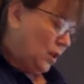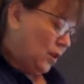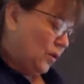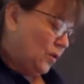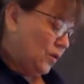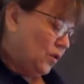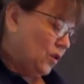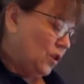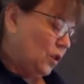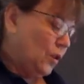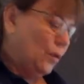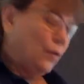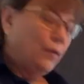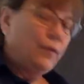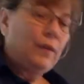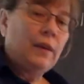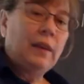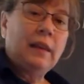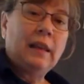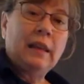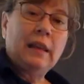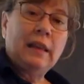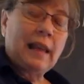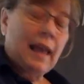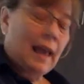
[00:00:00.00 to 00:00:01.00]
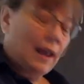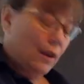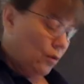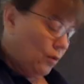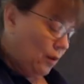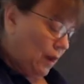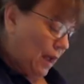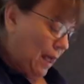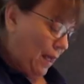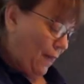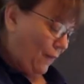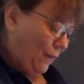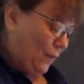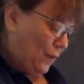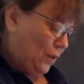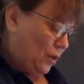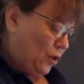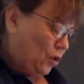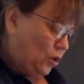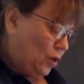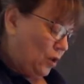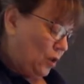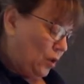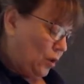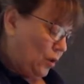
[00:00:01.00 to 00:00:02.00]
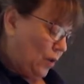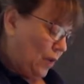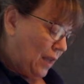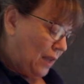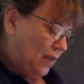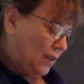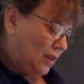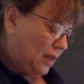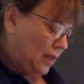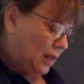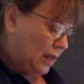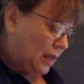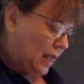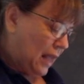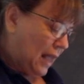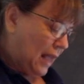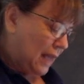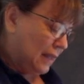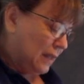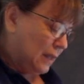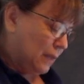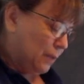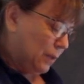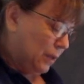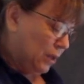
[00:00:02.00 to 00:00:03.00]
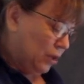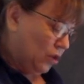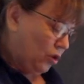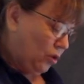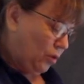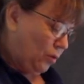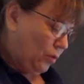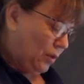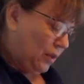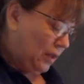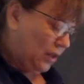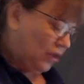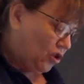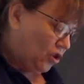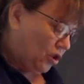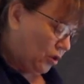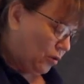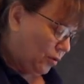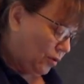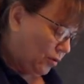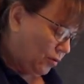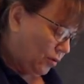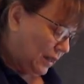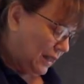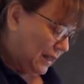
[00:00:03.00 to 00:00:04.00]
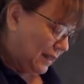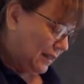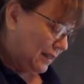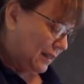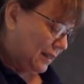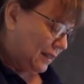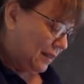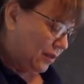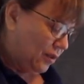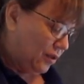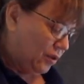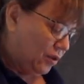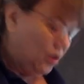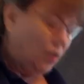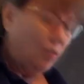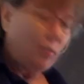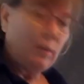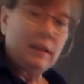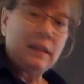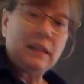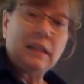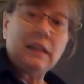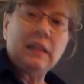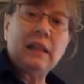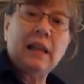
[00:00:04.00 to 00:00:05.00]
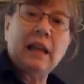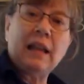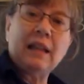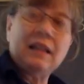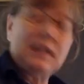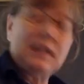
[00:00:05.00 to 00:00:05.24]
So you'll fill in that graph, and you can go ahead to the last picture where they show a green cylinder. We did that